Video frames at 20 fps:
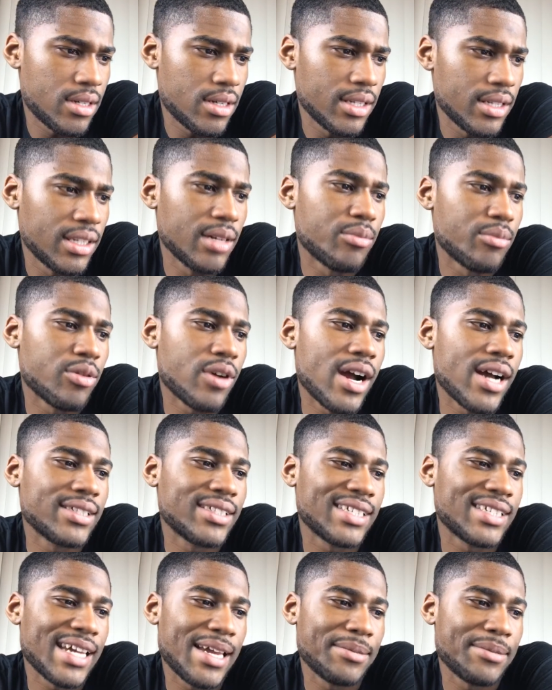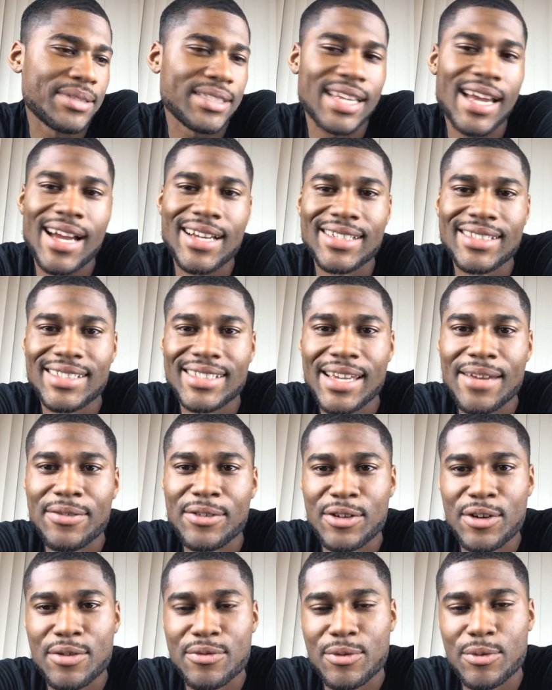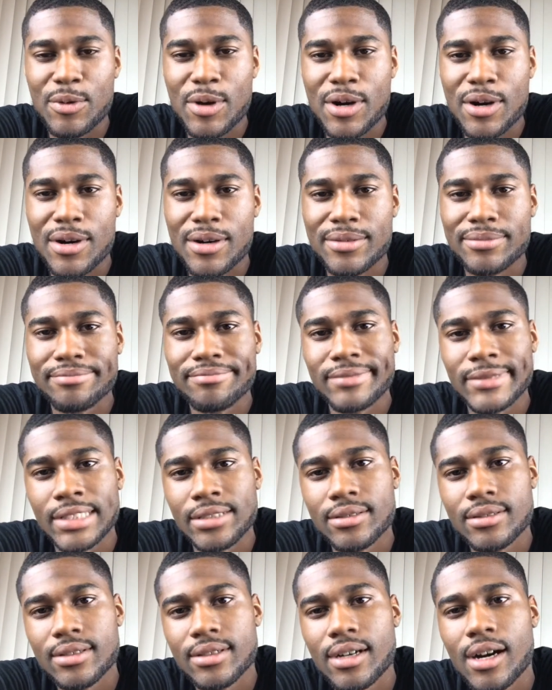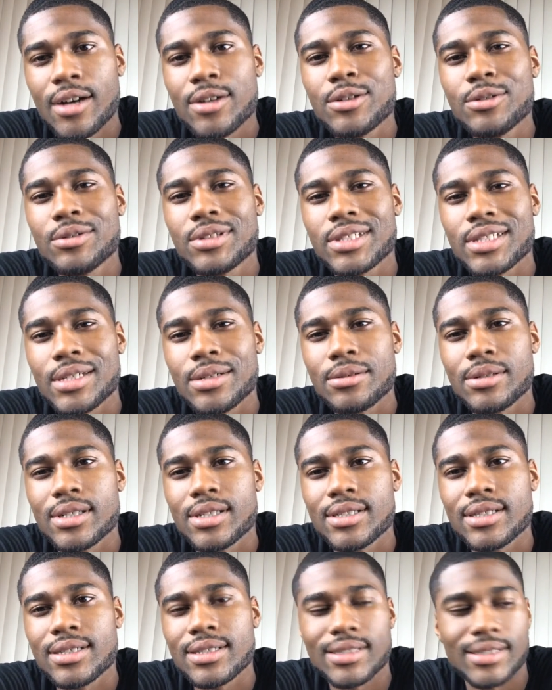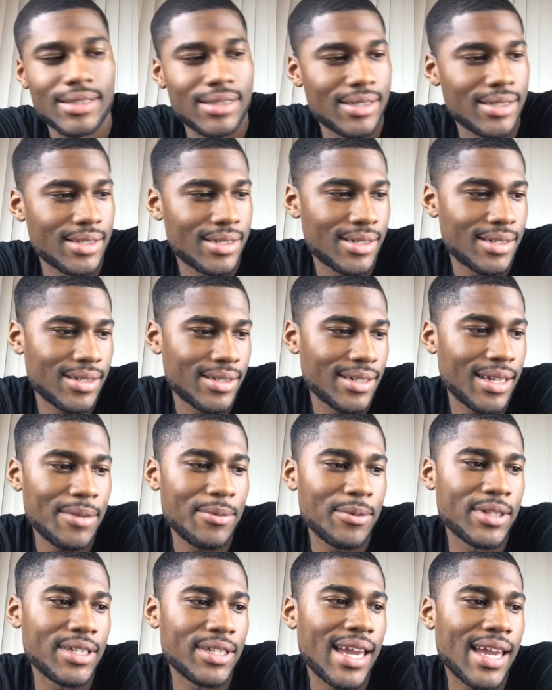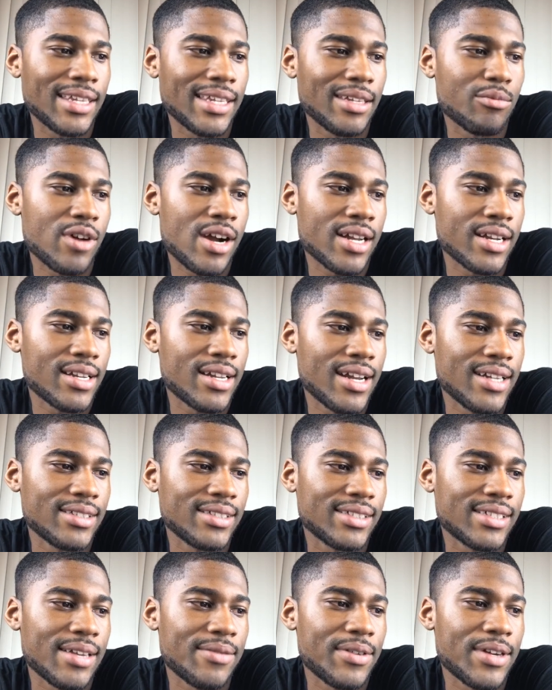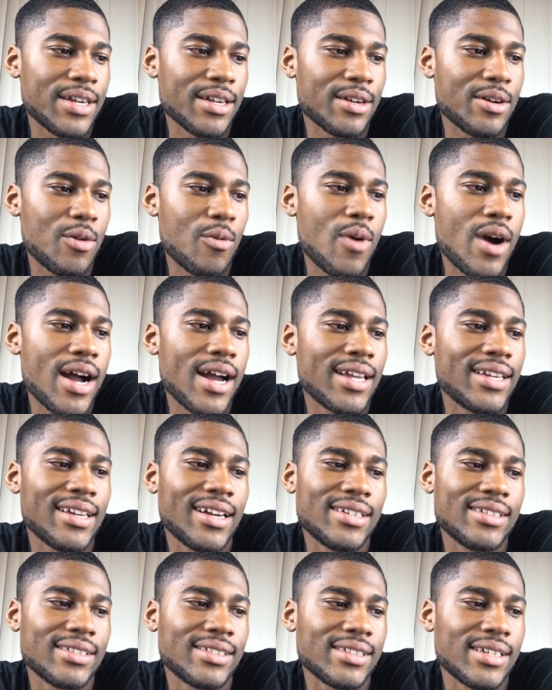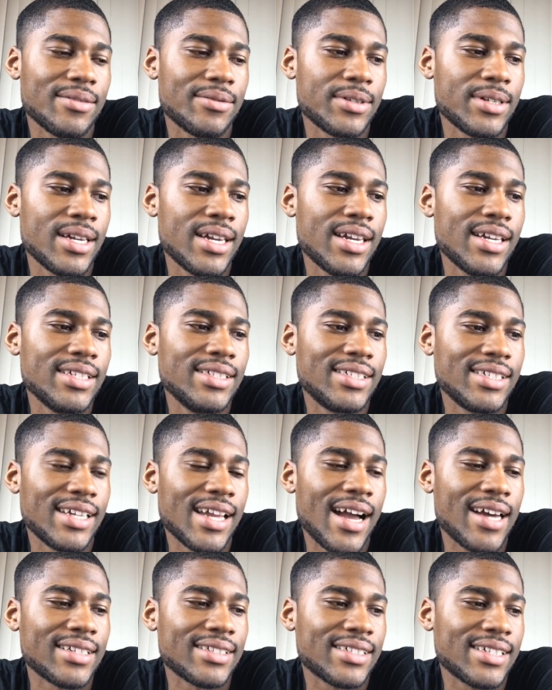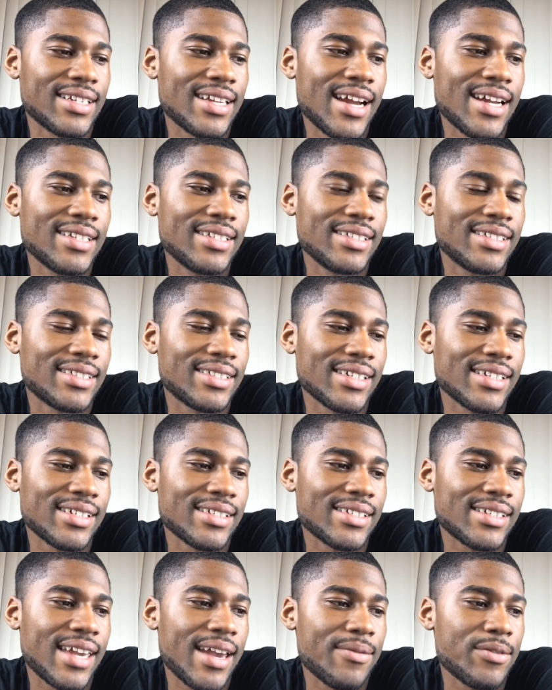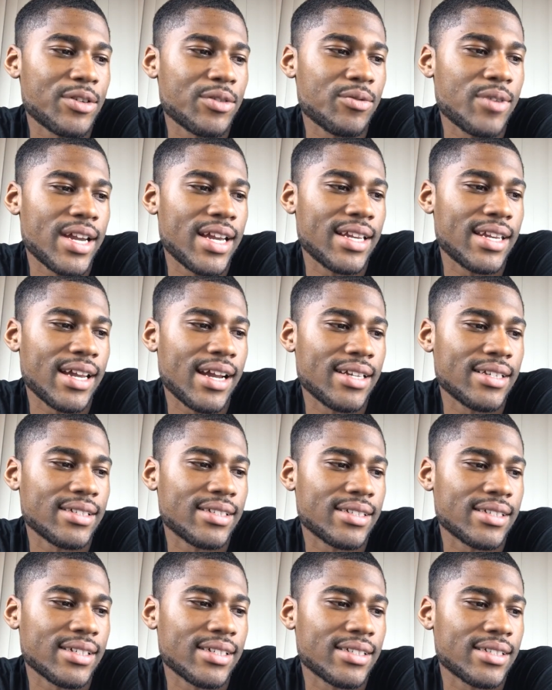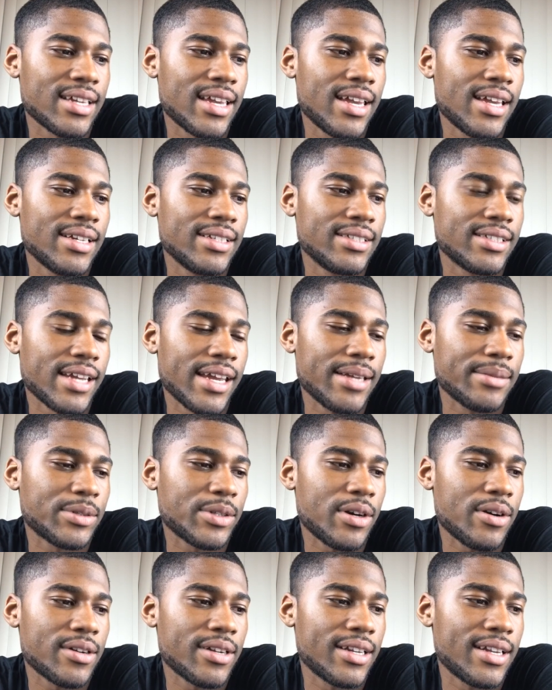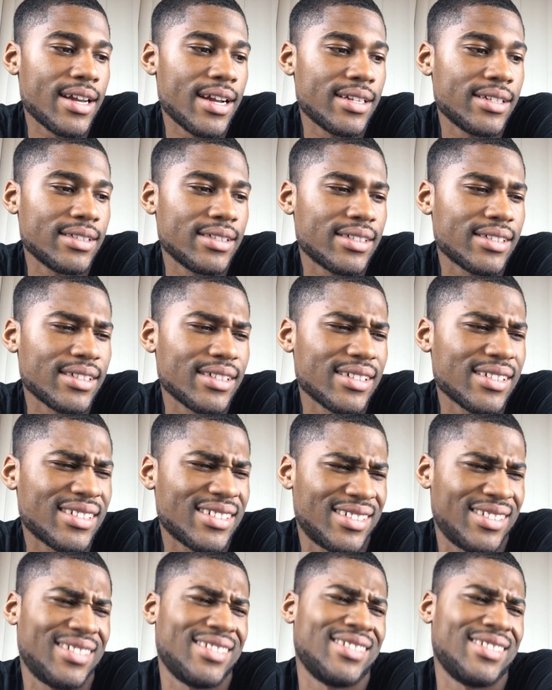LeBron James, 97 overall. Are you serious? They really gave LeBron a 97 and Kawhi a 97. Giannis a 96. Kevin Durant 96. James Harden 96.